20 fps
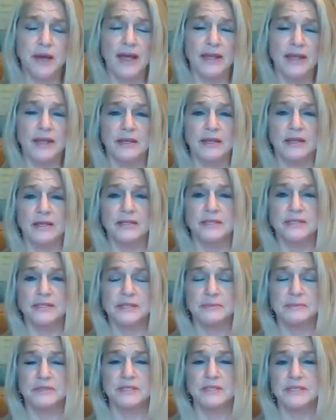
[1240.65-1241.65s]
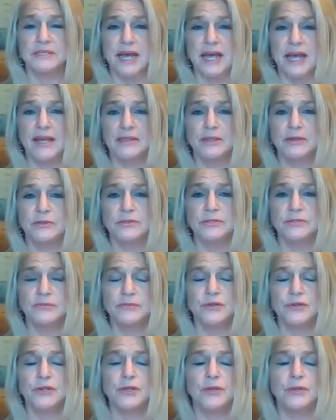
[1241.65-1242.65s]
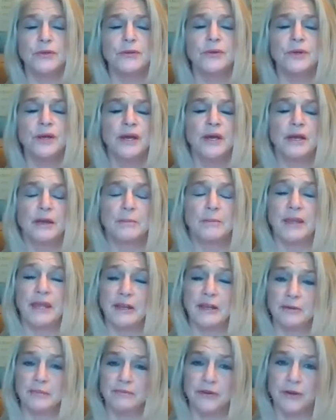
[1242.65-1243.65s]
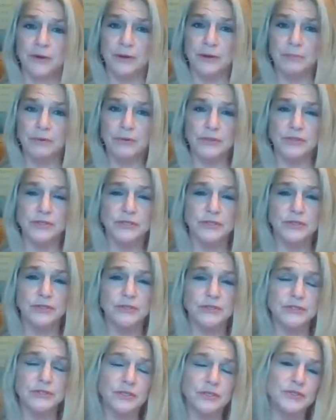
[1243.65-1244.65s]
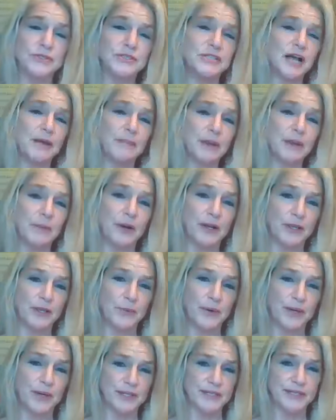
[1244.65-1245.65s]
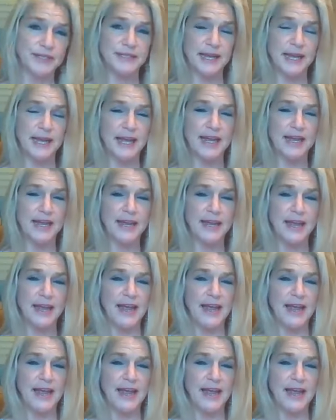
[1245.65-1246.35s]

I can custom design those for you, make them very personal. So you tell me what you want to say,